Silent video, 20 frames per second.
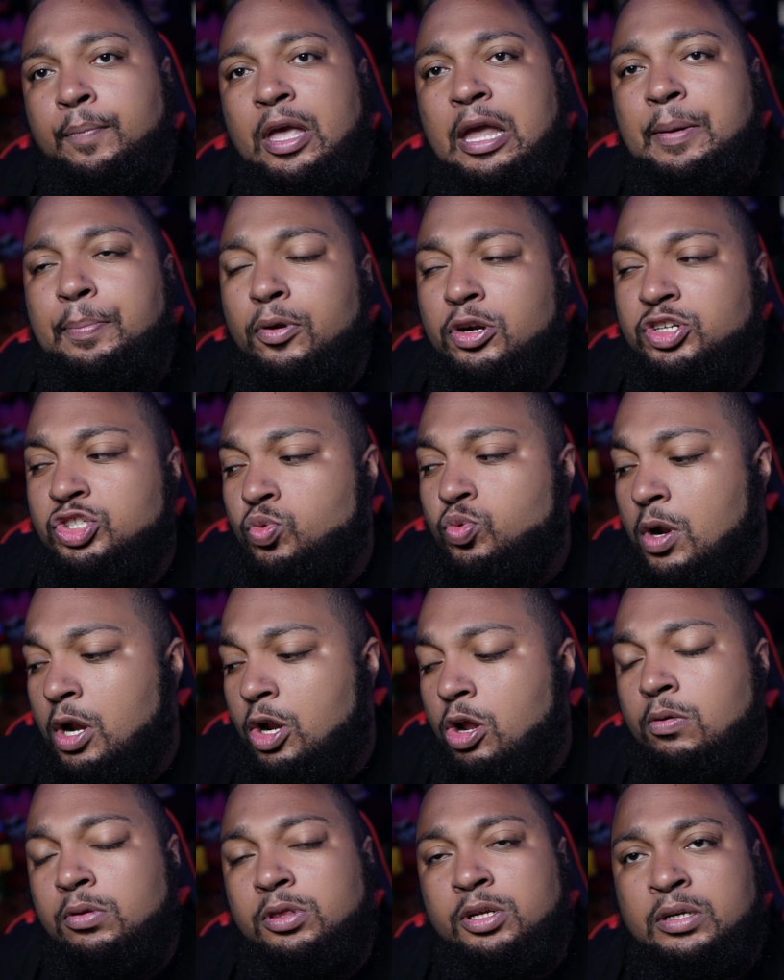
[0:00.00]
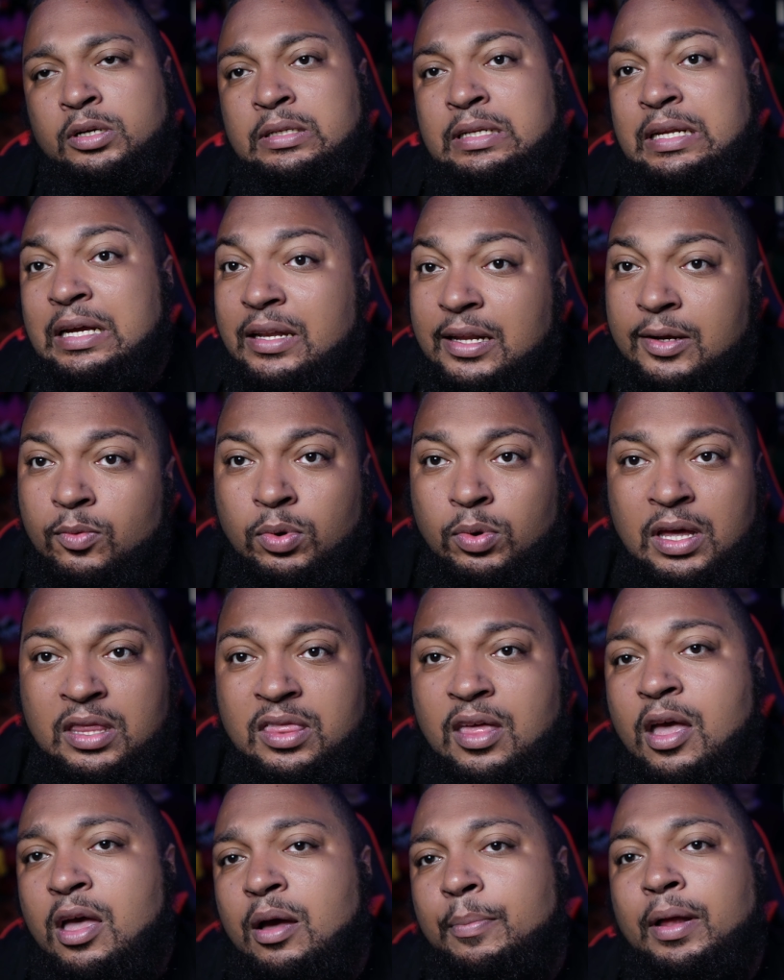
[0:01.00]
People just want to know what they're dealing
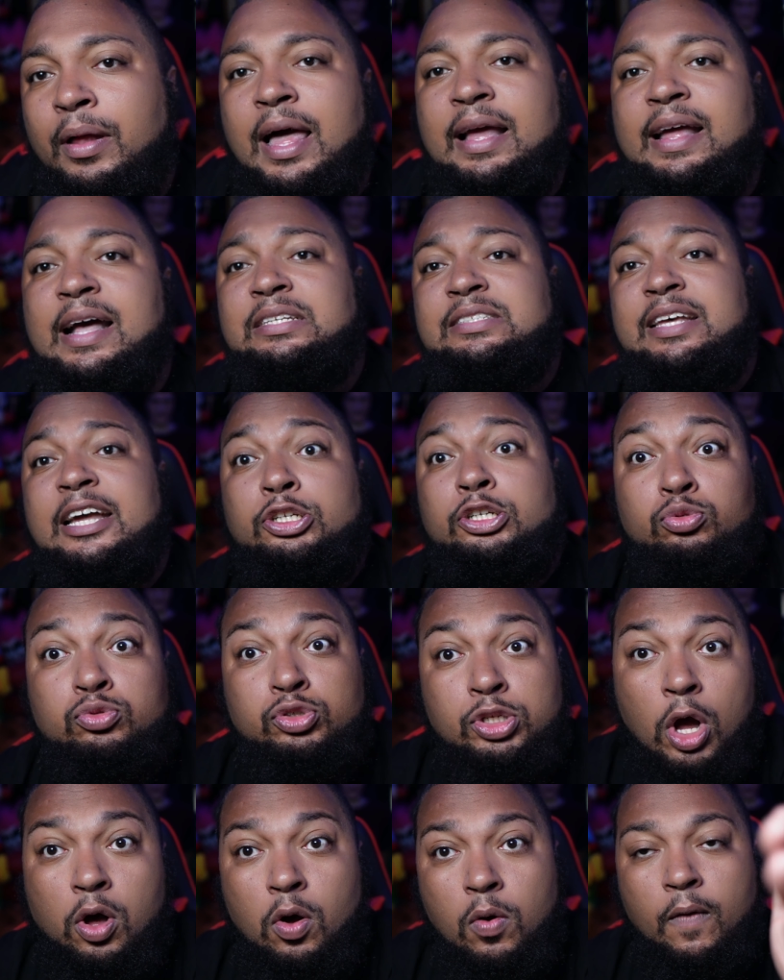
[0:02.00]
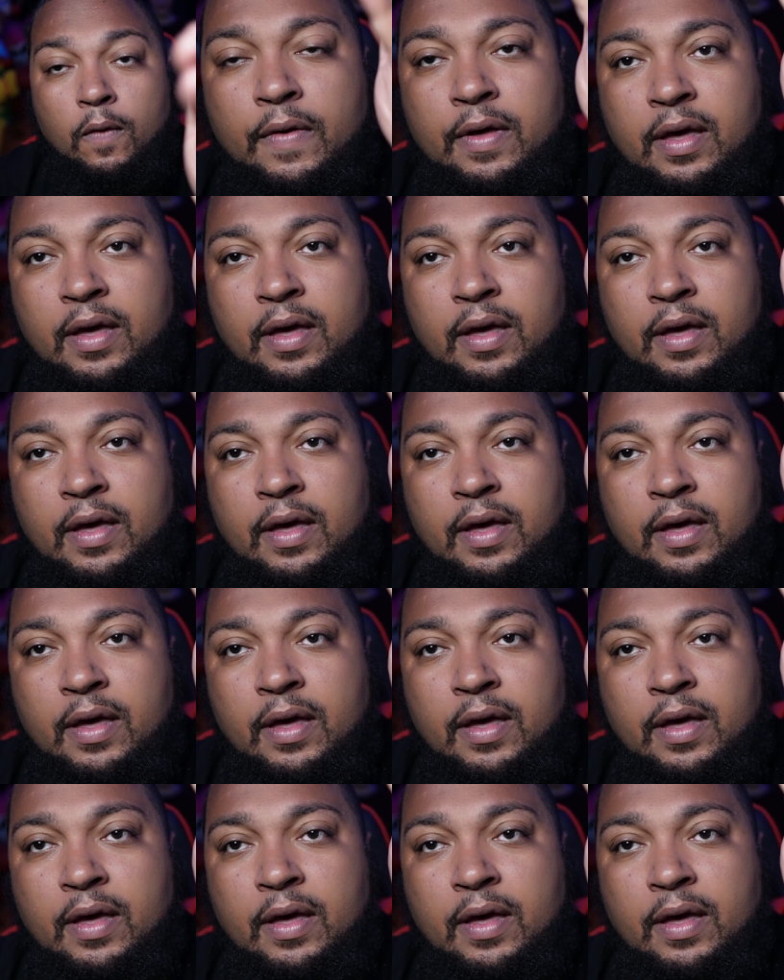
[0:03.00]
with. But like I said, you don't